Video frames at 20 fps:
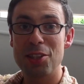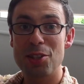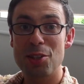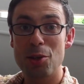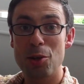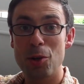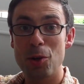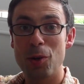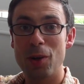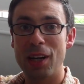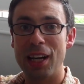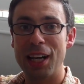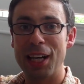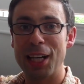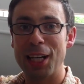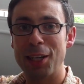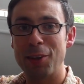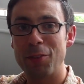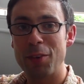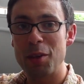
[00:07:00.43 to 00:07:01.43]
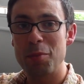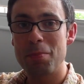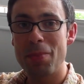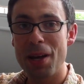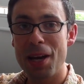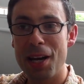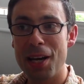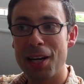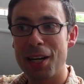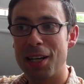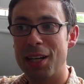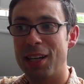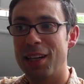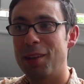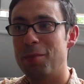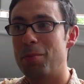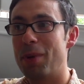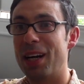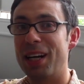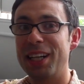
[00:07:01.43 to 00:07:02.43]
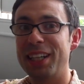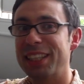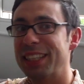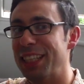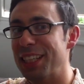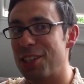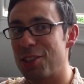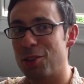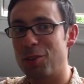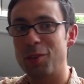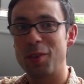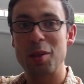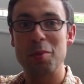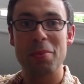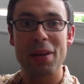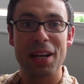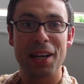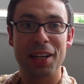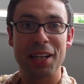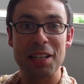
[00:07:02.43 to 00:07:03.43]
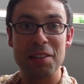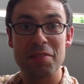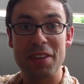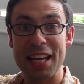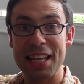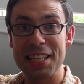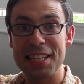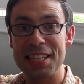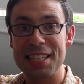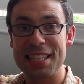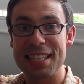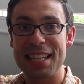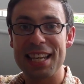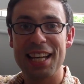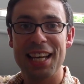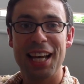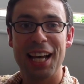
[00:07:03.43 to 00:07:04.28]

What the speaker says: so repair parties or repair events